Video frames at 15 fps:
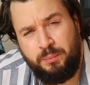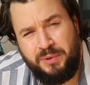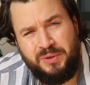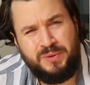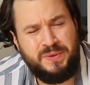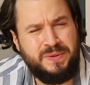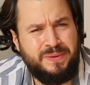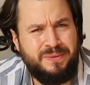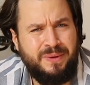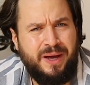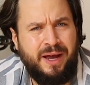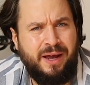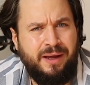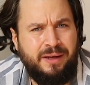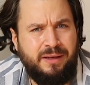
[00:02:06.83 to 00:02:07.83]
because
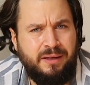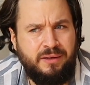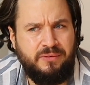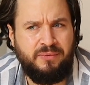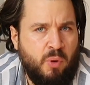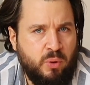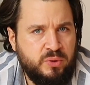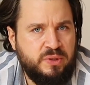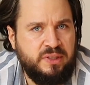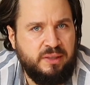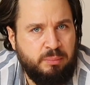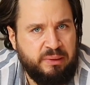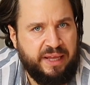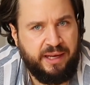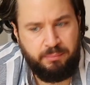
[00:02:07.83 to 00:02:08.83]
I live
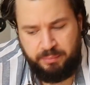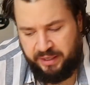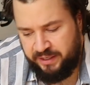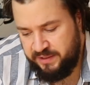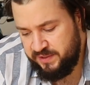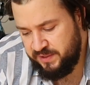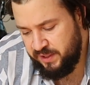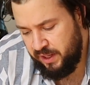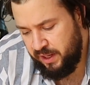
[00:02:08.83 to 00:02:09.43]
mostly plant-based.